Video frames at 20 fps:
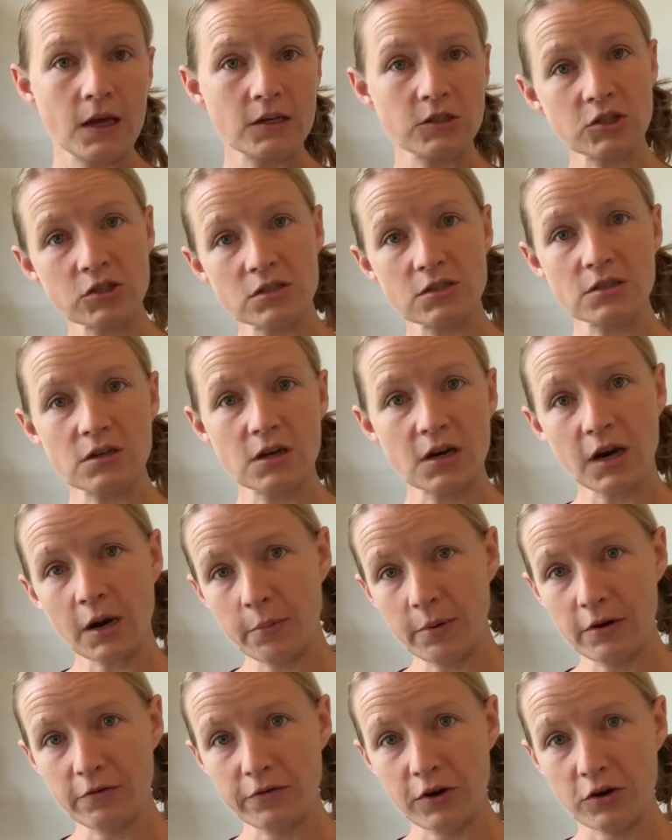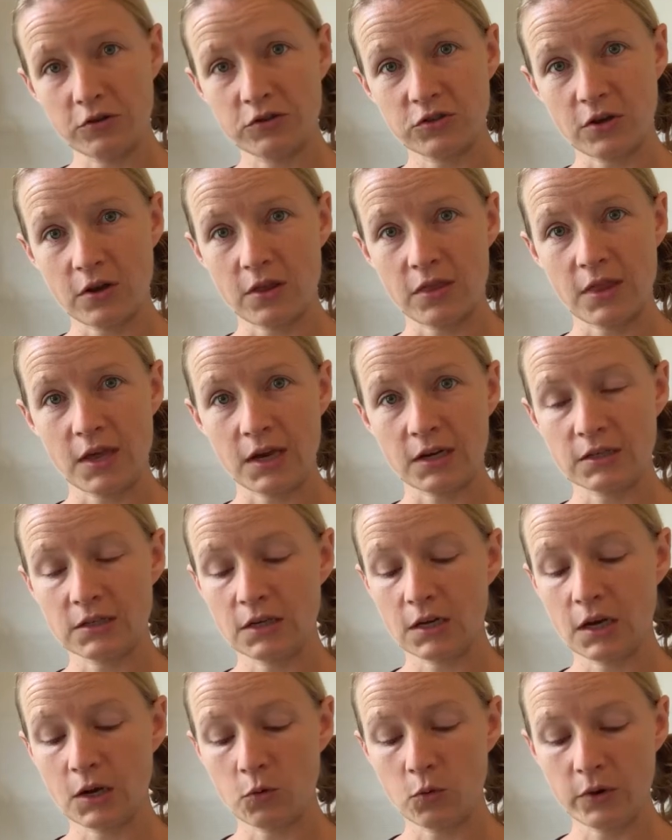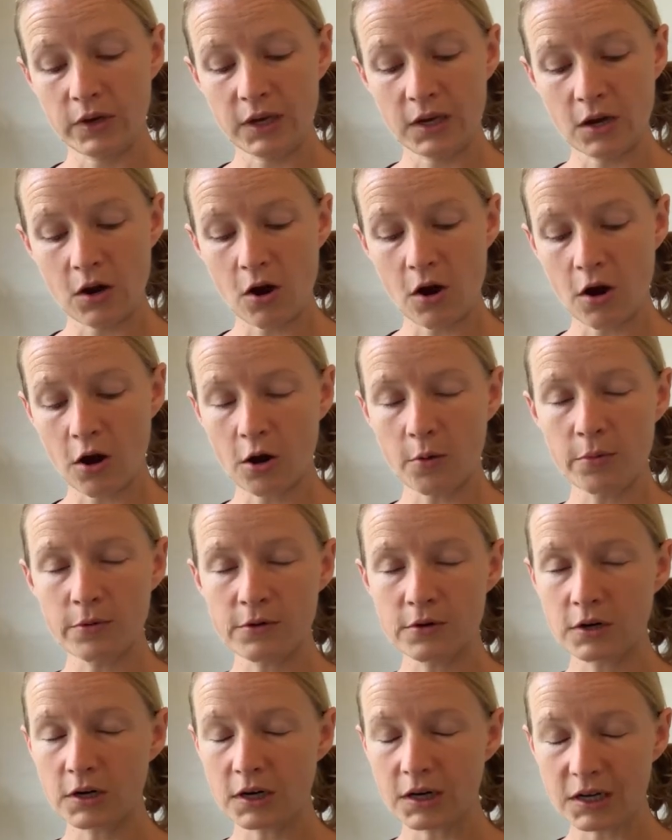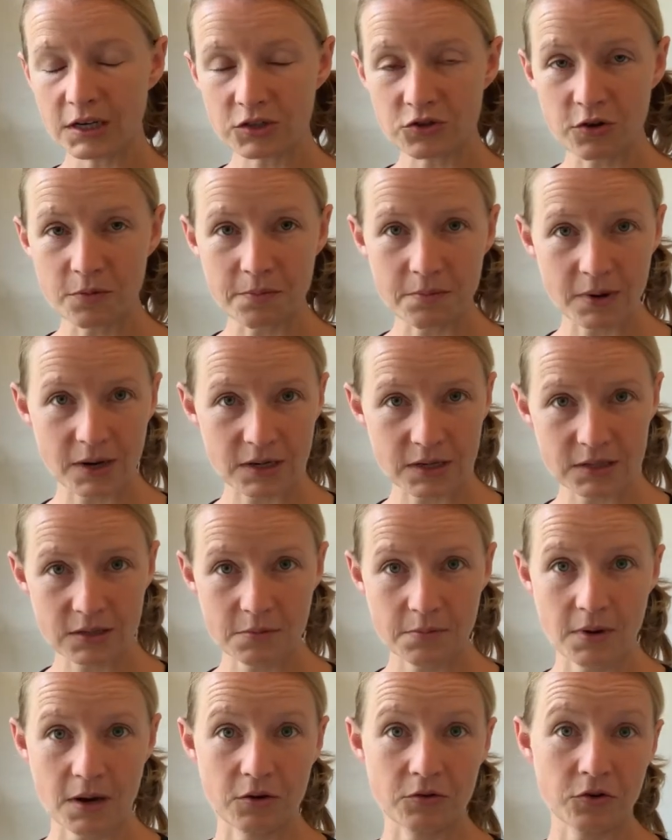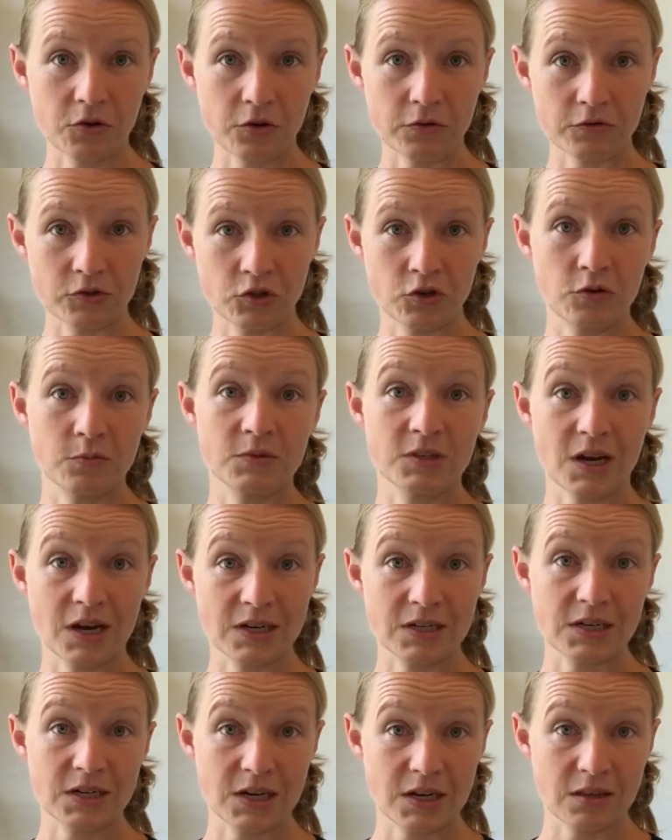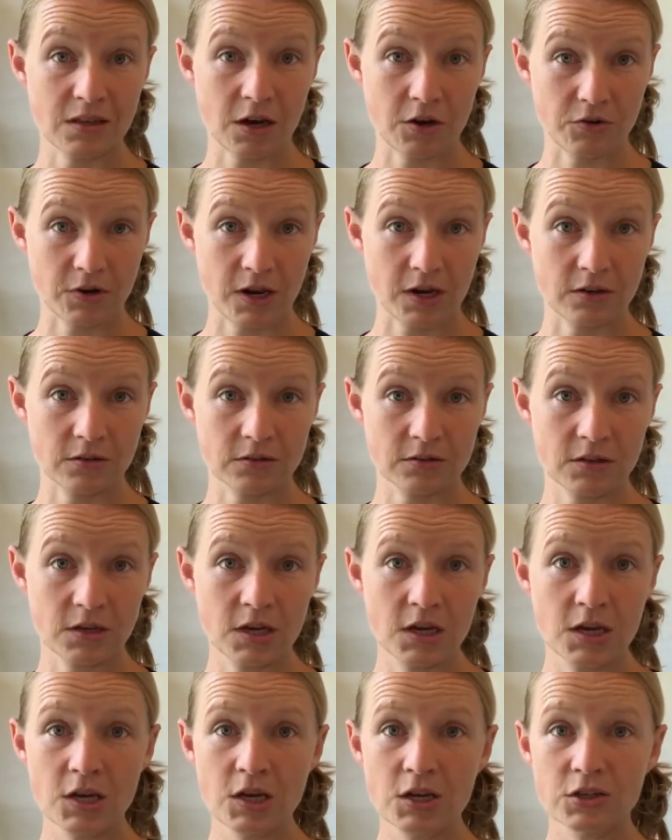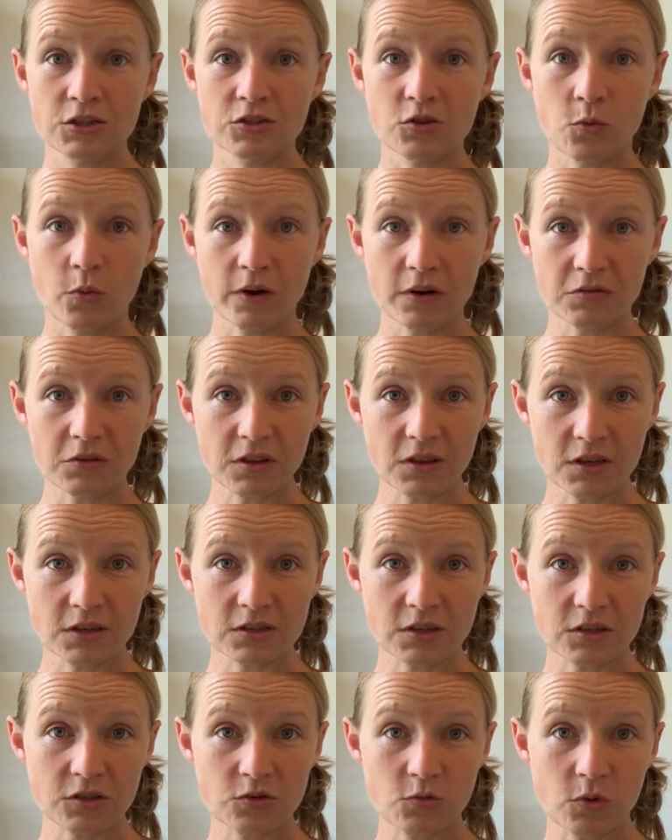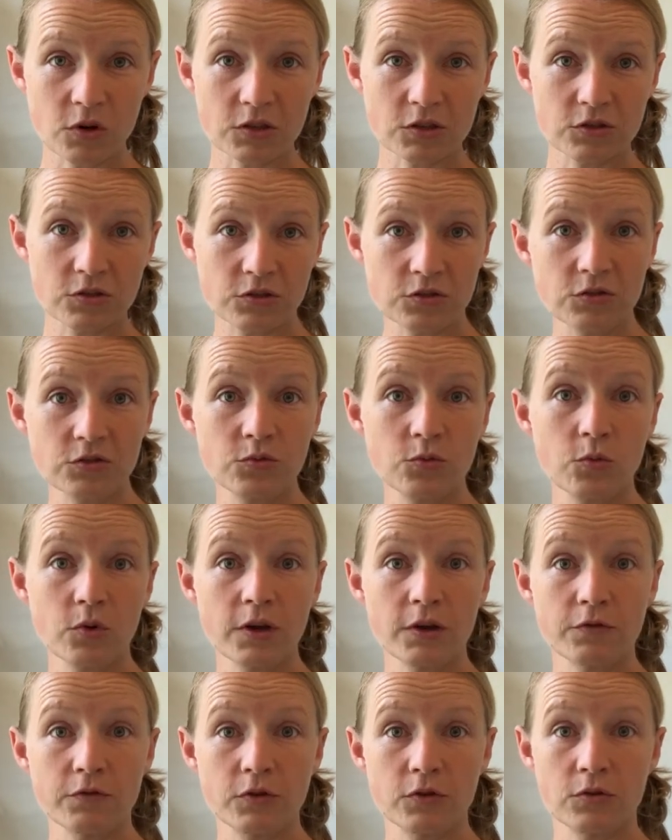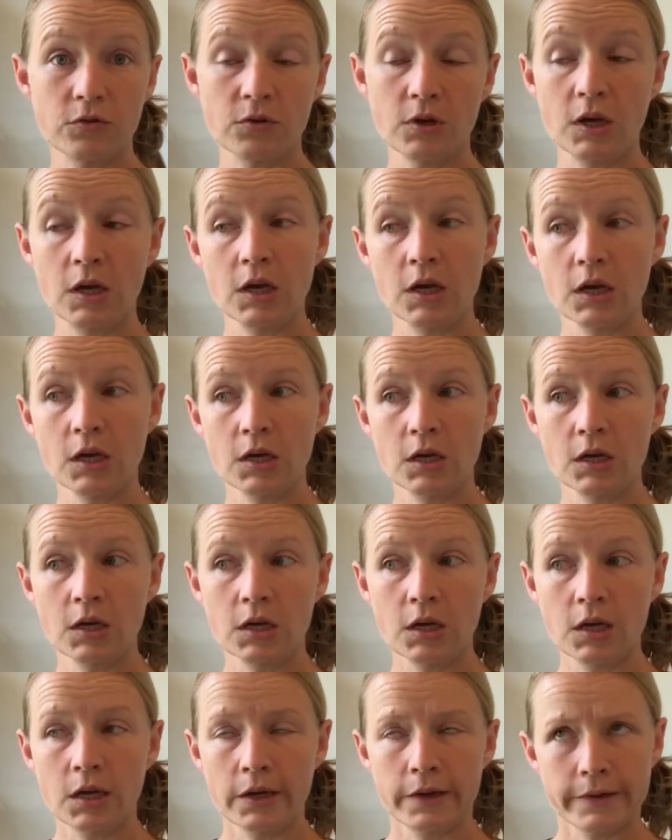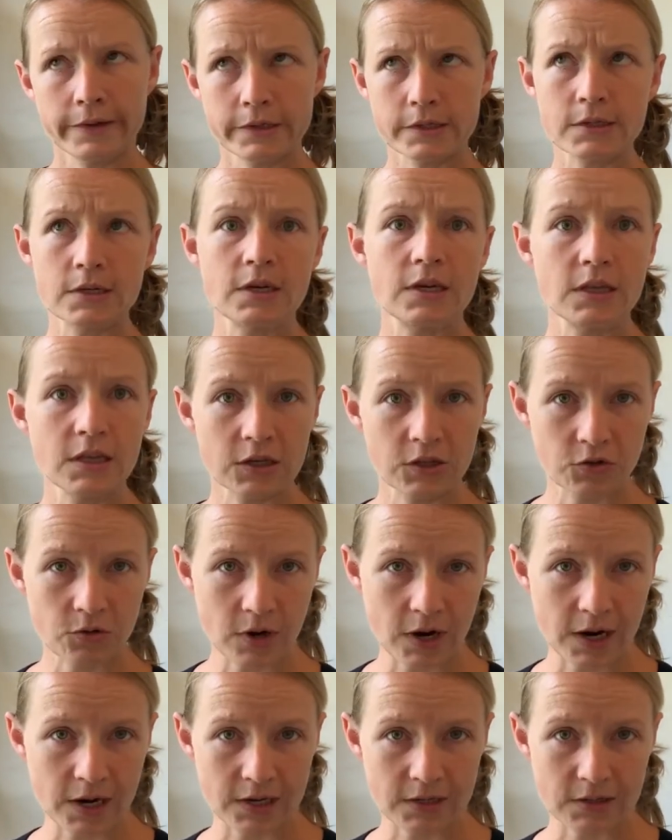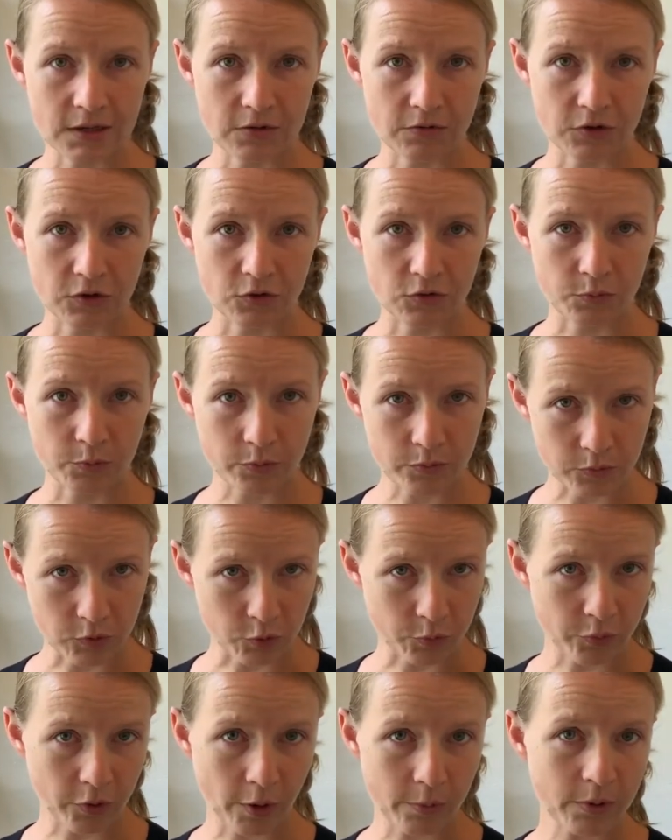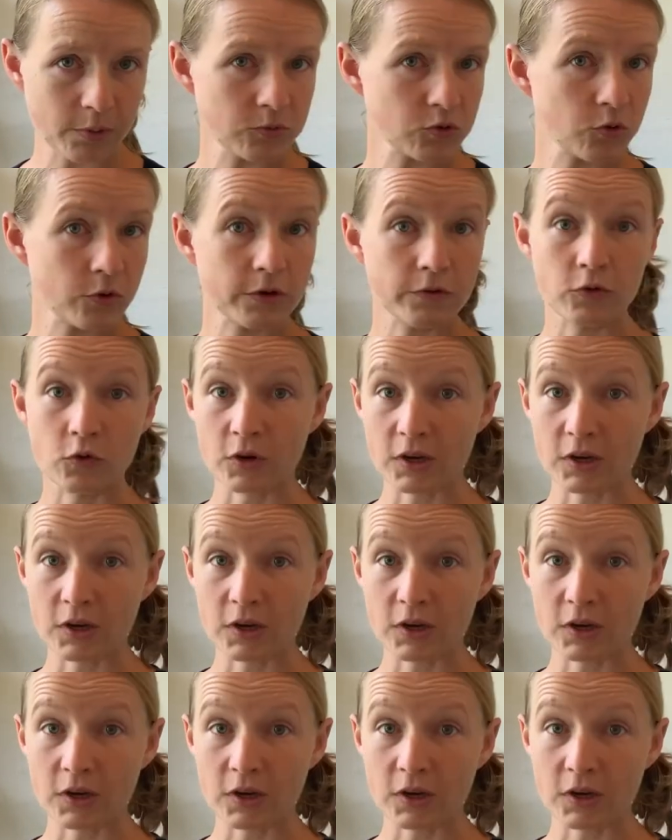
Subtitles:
Just a couple of notes on that. We harbor a tremendous amount of germs underneath our nails. So one of the things that you want to do if you see that your eye is giving you problems, or if your